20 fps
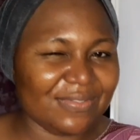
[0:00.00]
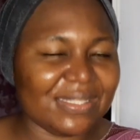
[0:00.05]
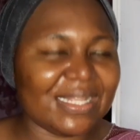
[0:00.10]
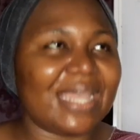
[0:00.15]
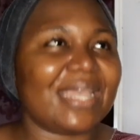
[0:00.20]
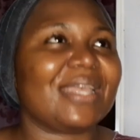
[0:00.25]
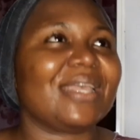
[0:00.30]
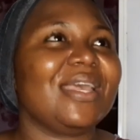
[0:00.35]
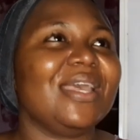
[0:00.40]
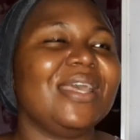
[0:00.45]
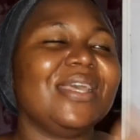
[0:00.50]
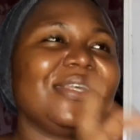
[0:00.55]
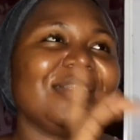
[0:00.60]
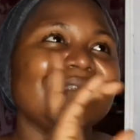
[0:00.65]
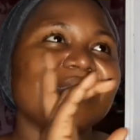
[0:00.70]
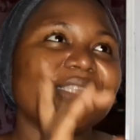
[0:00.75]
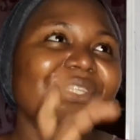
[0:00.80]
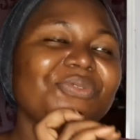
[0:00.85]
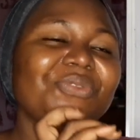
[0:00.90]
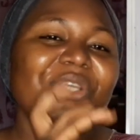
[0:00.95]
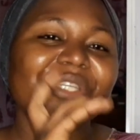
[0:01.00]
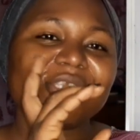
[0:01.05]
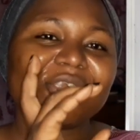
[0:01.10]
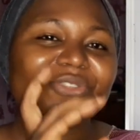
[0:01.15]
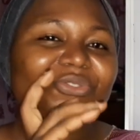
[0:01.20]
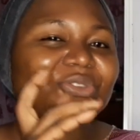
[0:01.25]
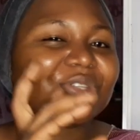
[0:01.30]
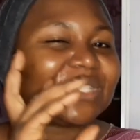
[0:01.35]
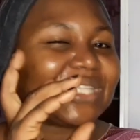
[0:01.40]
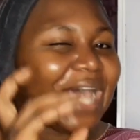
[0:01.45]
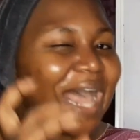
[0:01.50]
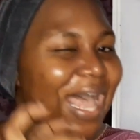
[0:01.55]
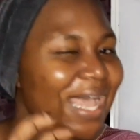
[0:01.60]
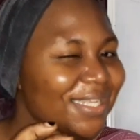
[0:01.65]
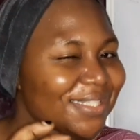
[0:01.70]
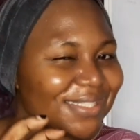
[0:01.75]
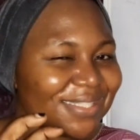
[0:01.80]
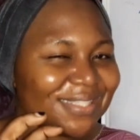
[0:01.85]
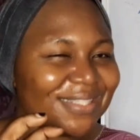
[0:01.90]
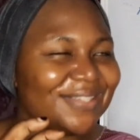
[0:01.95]
like serious
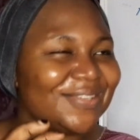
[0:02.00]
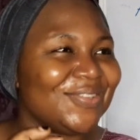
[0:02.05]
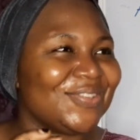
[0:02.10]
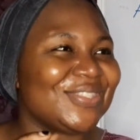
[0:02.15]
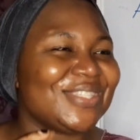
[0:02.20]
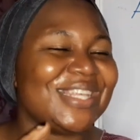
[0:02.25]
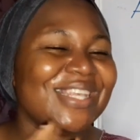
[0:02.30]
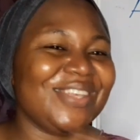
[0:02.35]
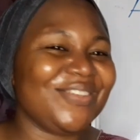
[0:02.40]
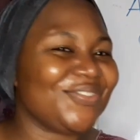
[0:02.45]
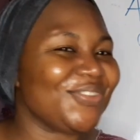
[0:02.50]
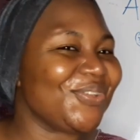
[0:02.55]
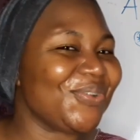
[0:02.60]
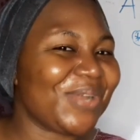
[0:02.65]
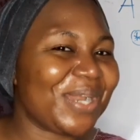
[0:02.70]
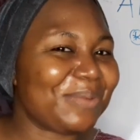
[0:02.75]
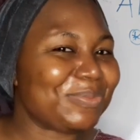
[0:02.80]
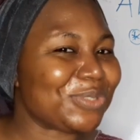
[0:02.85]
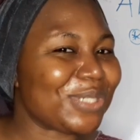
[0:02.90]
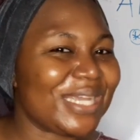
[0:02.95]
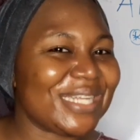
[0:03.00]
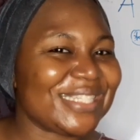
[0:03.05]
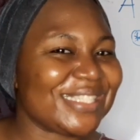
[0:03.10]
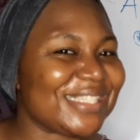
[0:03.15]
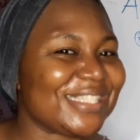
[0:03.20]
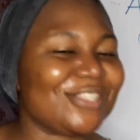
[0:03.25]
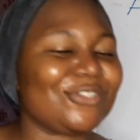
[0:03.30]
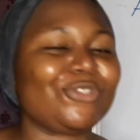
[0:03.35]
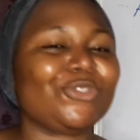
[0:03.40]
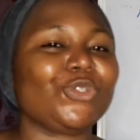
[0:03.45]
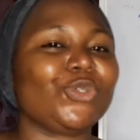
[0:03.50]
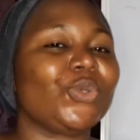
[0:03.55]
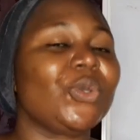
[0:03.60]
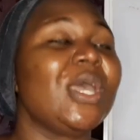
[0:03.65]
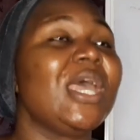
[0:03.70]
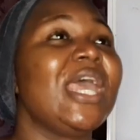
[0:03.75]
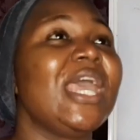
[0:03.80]
actives, if you know what I'm trying to say to you,